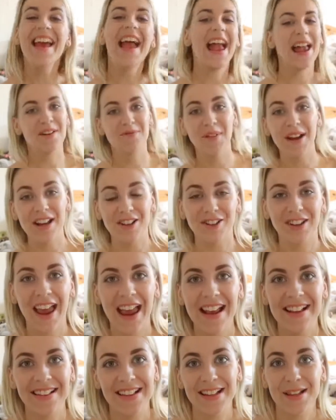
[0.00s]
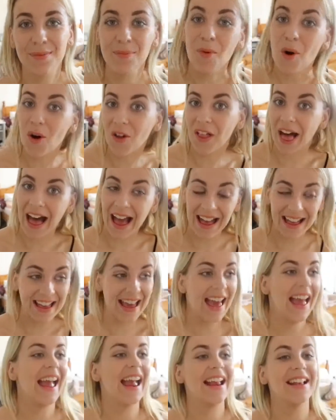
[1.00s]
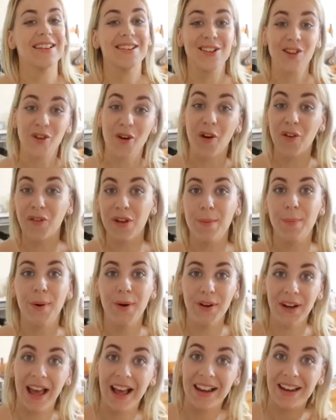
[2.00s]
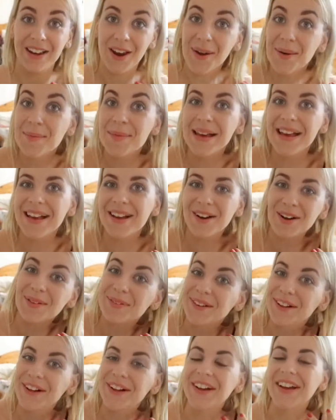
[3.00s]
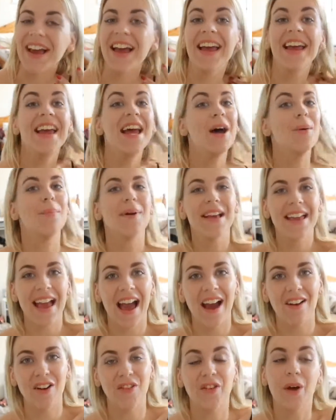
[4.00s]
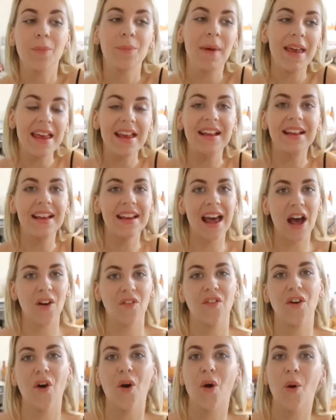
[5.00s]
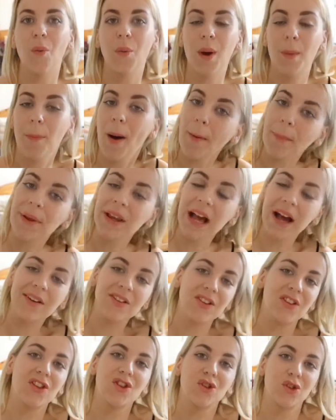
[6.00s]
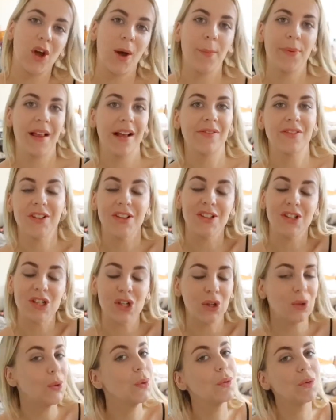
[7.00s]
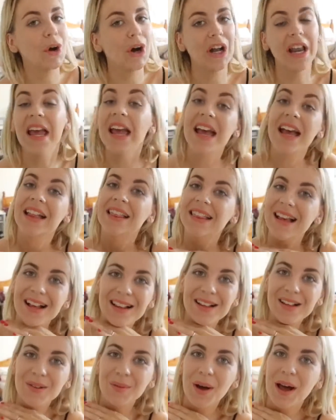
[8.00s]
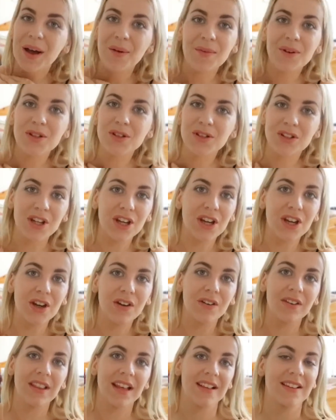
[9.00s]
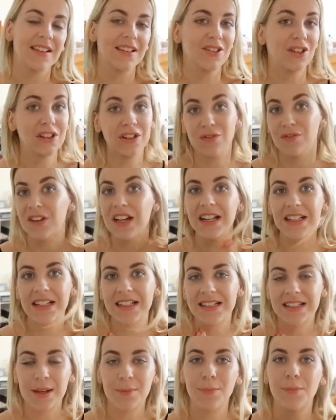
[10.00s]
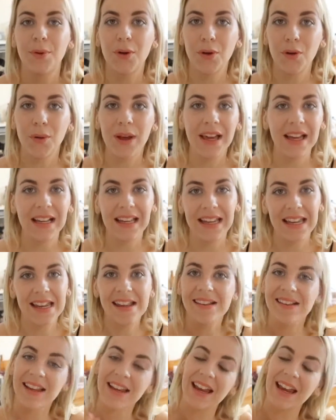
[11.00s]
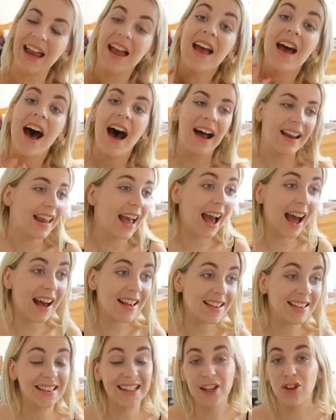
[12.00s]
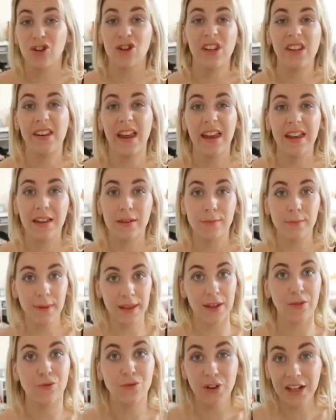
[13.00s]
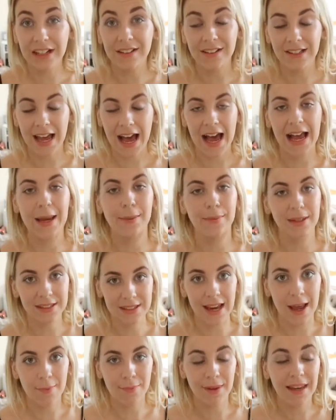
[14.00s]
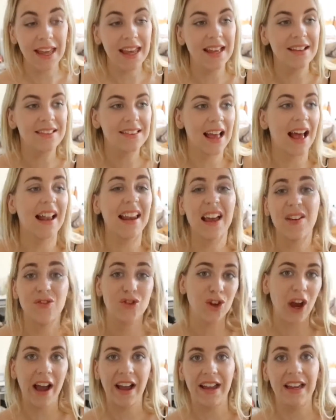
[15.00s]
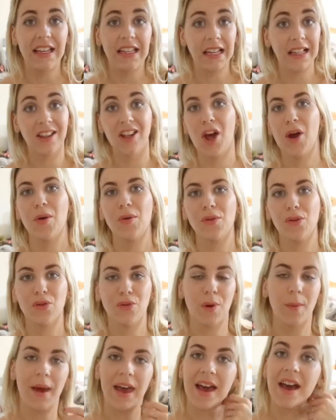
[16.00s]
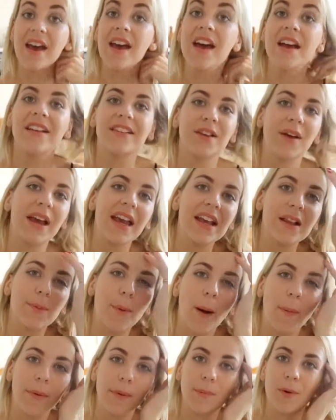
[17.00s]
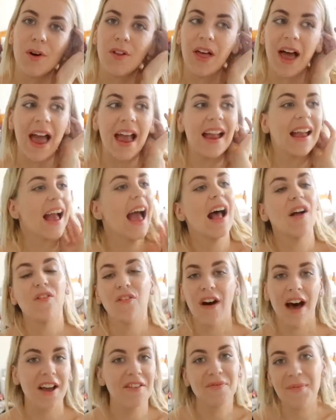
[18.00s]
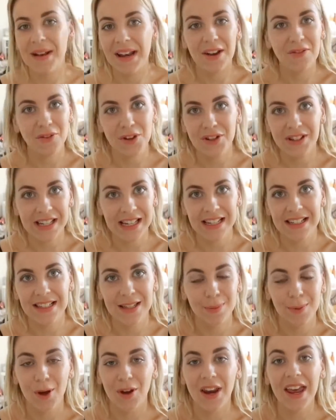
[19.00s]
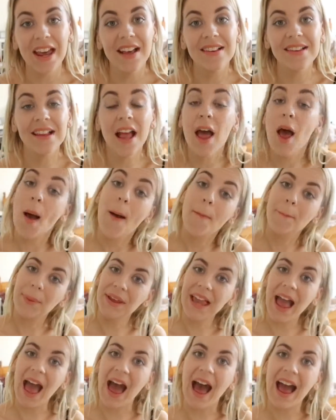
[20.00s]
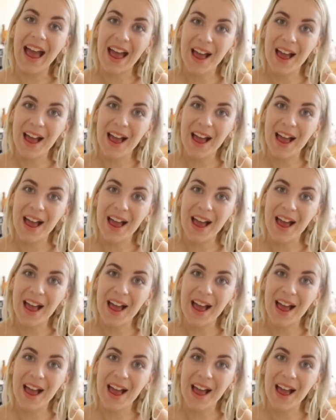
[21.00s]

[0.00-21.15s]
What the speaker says: In which case it's more like a scruffy bun and no makeup look. But yeah, if I'm making an effort or we're popping out to the shops after the school run, this is what I would do. This is just really simple, quick and easy, and it has literally taken me real time 10 minutes, and I've chatted loads through it. So it is probably more like a 5-minute routine, to be honest. But yeah, I